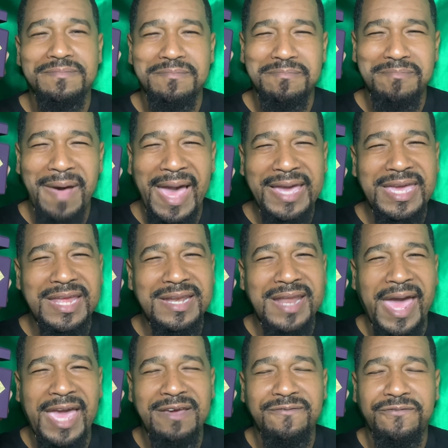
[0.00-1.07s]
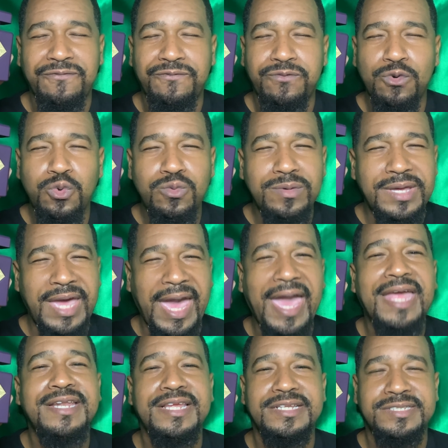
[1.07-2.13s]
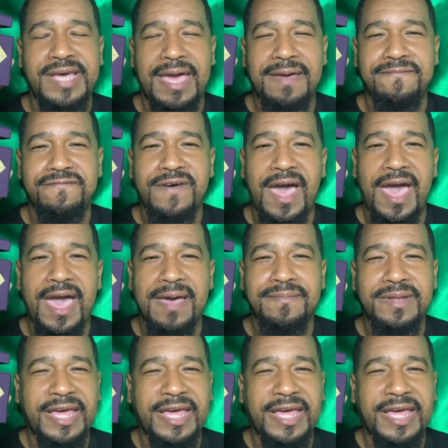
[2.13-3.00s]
Mike and Ike fruit candy type vibe.